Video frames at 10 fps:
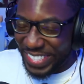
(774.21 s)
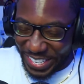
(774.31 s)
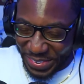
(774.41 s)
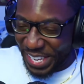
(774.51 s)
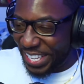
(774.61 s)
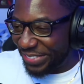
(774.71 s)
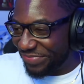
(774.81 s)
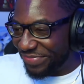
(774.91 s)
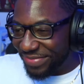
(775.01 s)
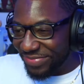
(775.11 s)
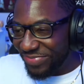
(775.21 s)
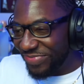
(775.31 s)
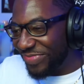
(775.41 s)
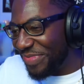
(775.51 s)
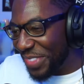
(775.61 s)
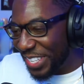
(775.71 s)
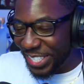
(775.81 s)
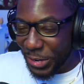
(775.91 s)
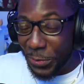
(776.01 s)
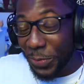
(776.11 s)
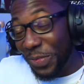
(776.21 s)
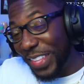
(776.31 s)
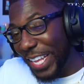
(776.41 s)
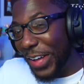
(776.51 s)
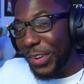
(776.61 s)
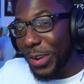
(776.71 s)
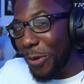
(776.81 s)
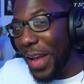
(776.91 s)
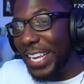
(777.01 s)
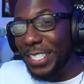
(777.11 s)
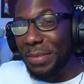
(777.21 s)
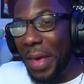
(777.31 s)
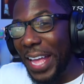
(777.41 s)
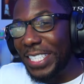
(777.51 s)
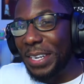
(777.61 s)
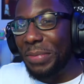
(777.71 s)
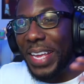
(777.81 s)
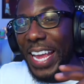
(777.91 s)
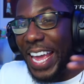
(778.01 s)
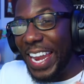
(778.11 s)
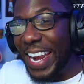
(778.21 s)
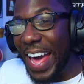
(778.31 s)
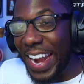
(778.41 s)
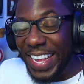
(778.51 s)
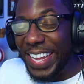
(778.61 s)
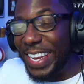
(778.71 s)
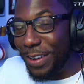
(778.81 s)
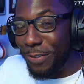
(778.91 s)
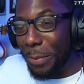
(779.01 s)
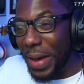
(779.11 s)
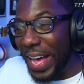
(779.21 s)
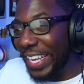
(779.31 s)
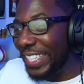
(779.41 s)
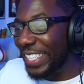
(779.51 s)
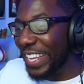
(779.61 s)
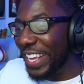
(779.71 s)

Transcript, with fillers: Okay, so y'all know H-Mac jumping in and out of these different pockets,